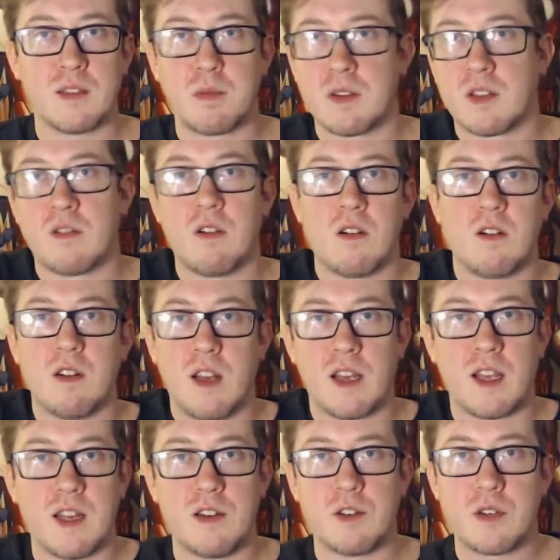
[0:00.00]
but they're all like
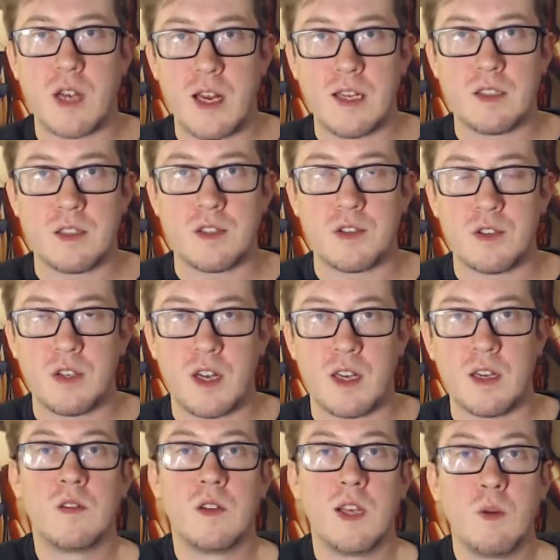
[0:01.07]
in chains and shit.
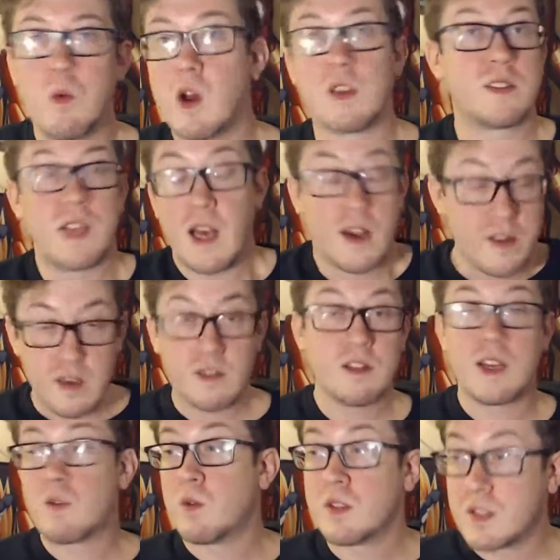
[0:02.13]
He walks out of there
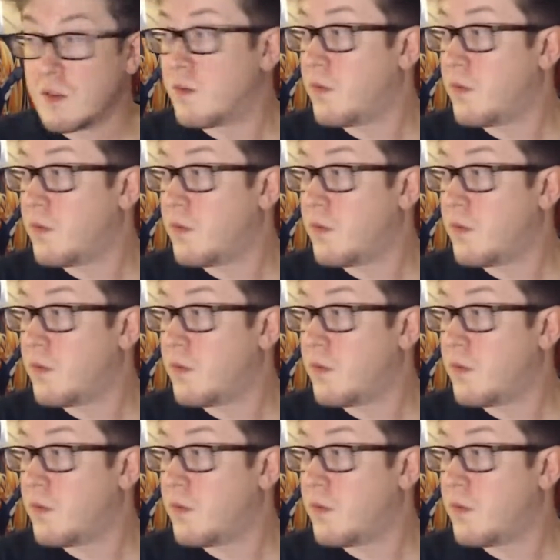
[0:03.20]
like, what the